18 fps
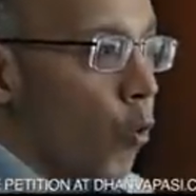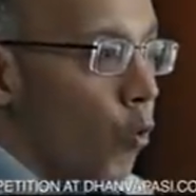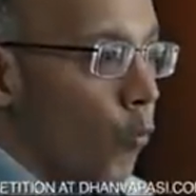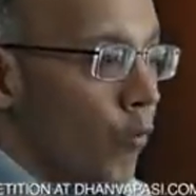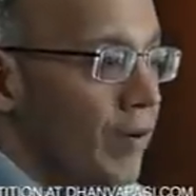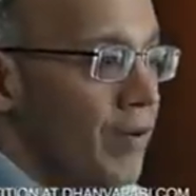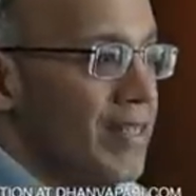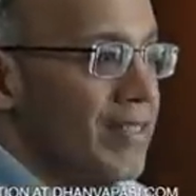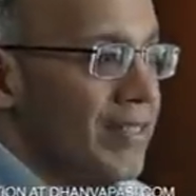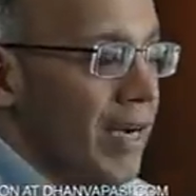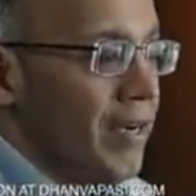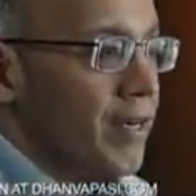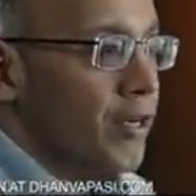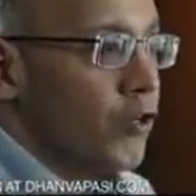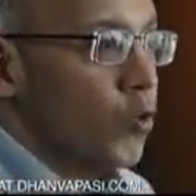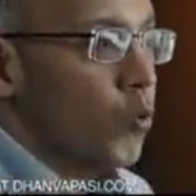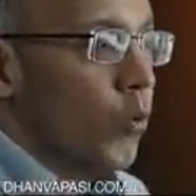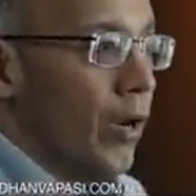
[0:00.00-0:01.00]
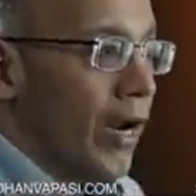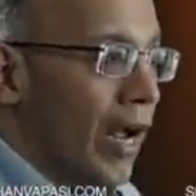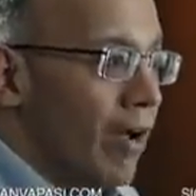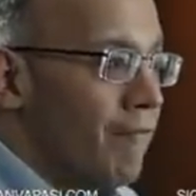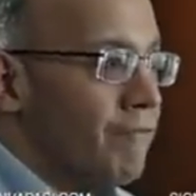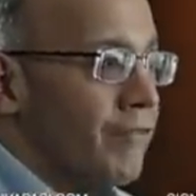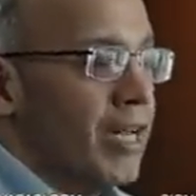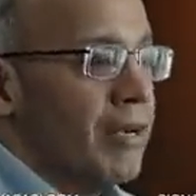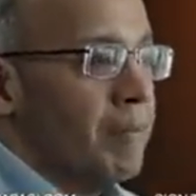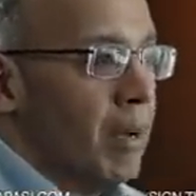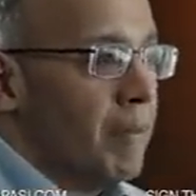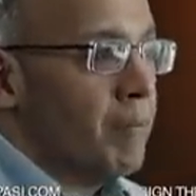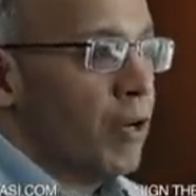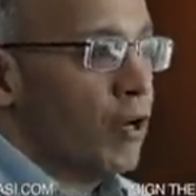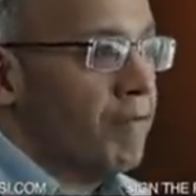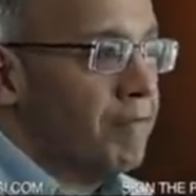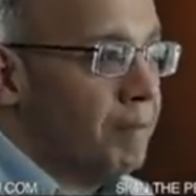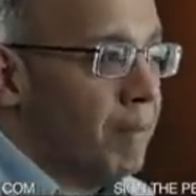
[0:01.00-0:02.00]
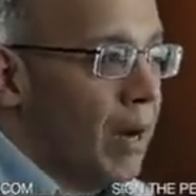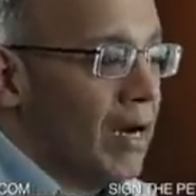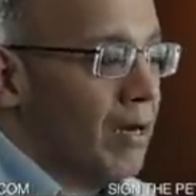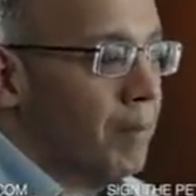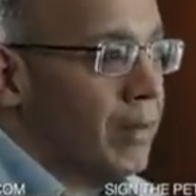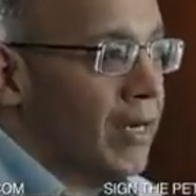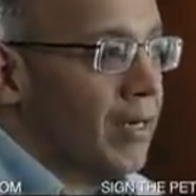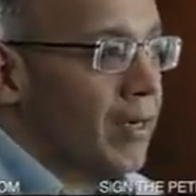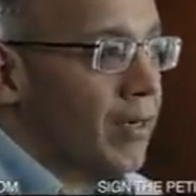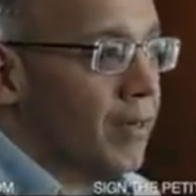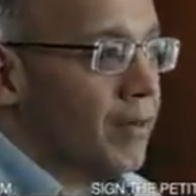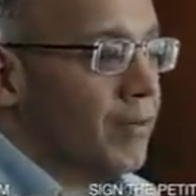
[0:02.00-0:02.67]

We will send it to every member of Parliament